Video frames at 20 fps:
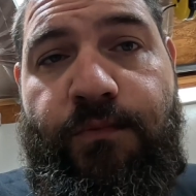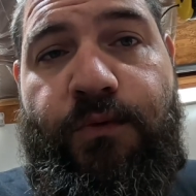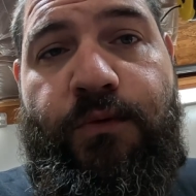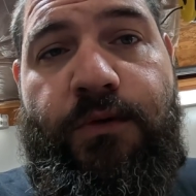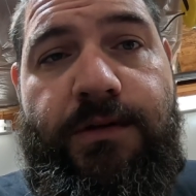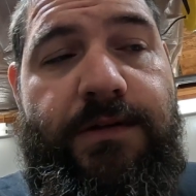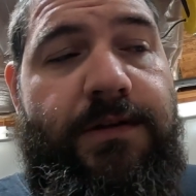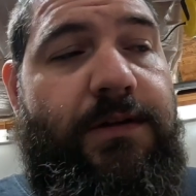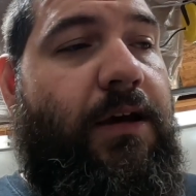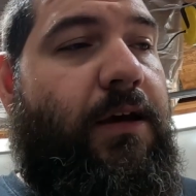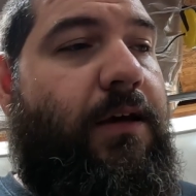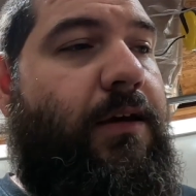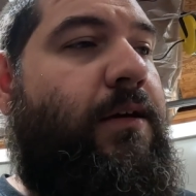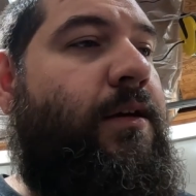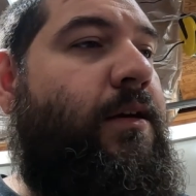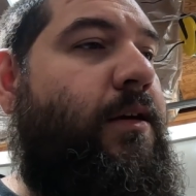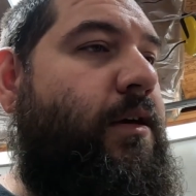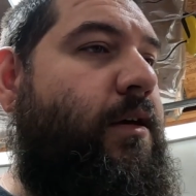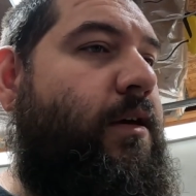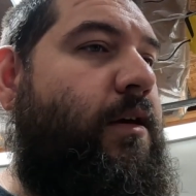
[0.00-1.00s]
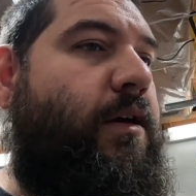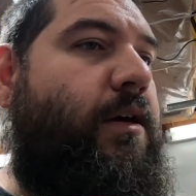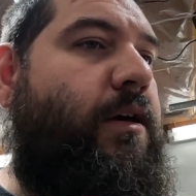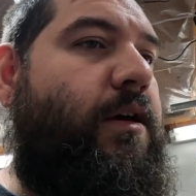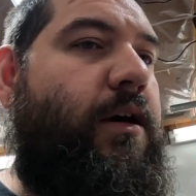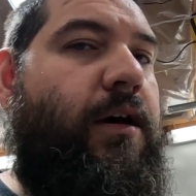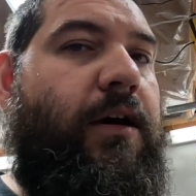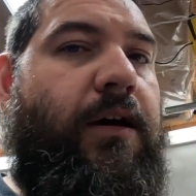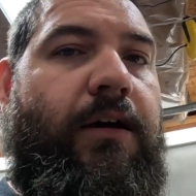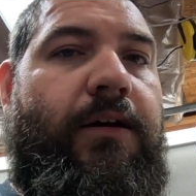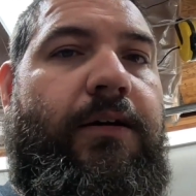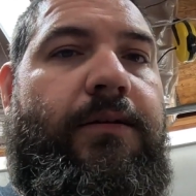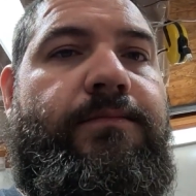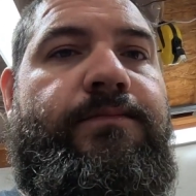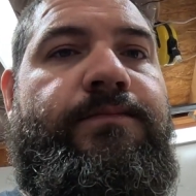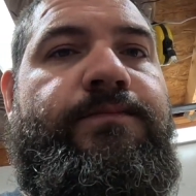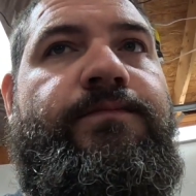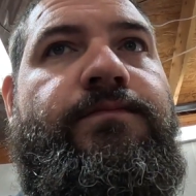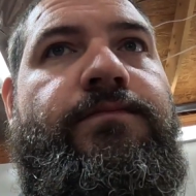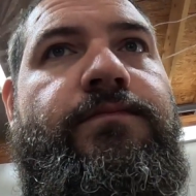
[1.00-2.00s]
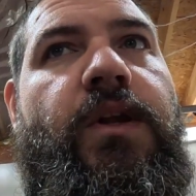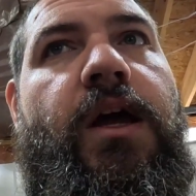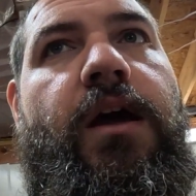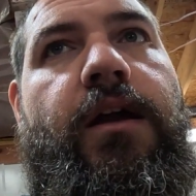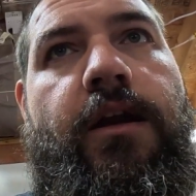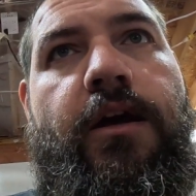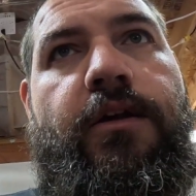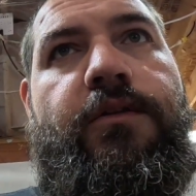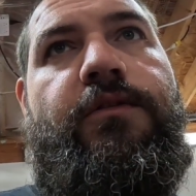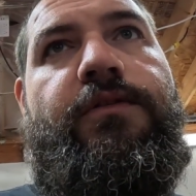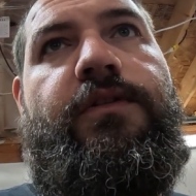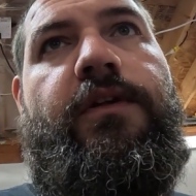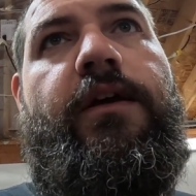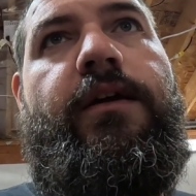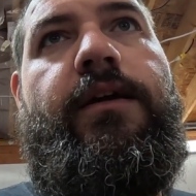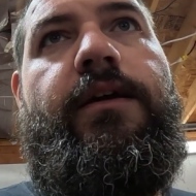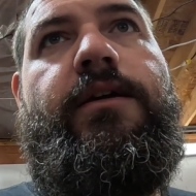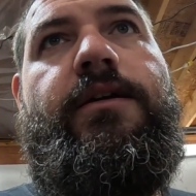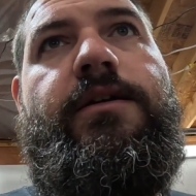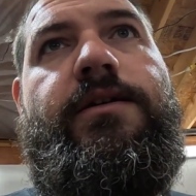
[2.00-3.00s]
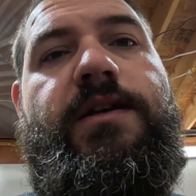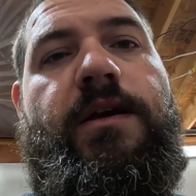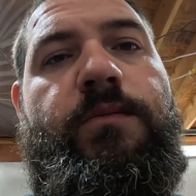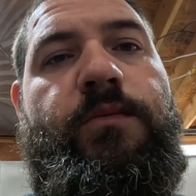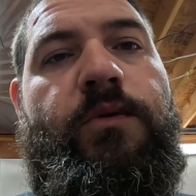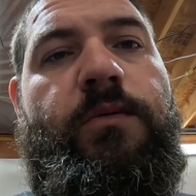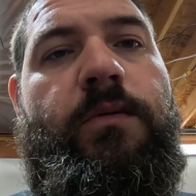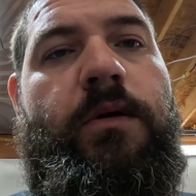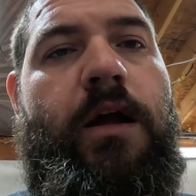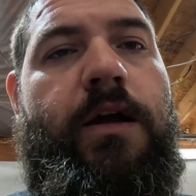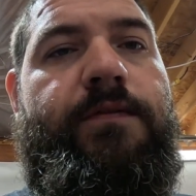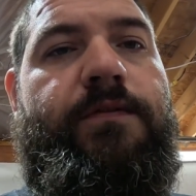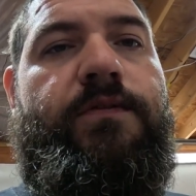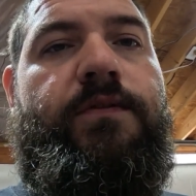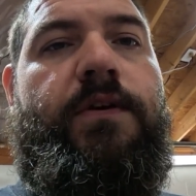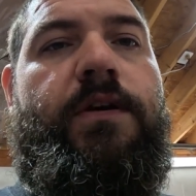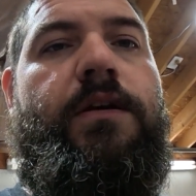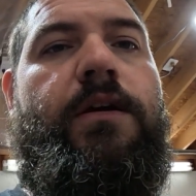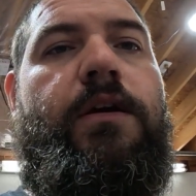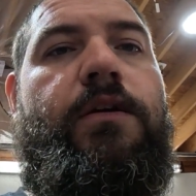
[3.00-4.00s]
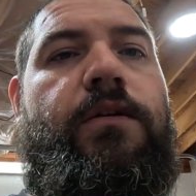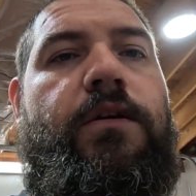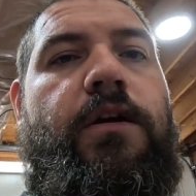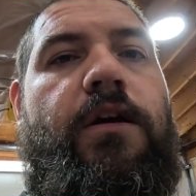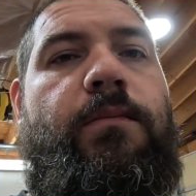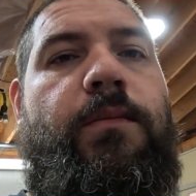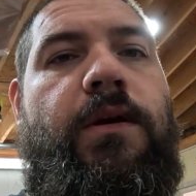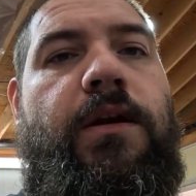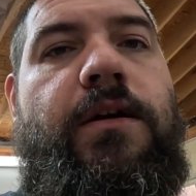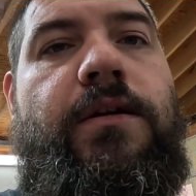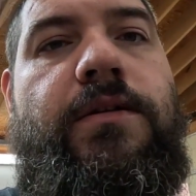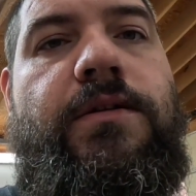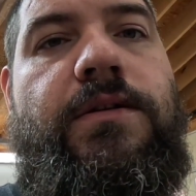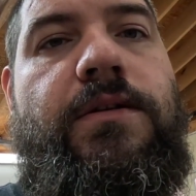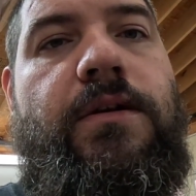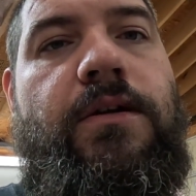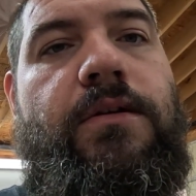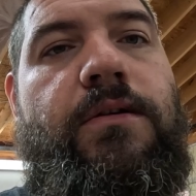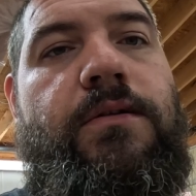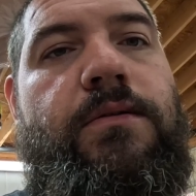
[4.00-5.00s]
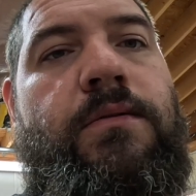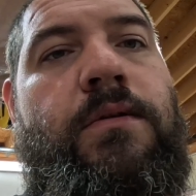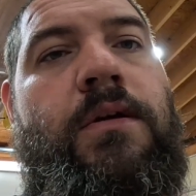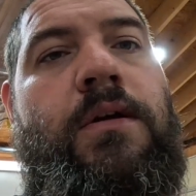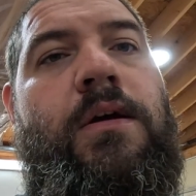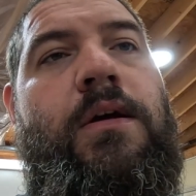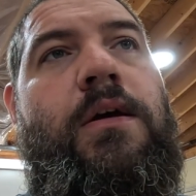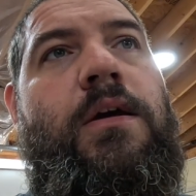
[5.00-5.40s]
would say. Another thing is I'm gonna have a video coming out soon.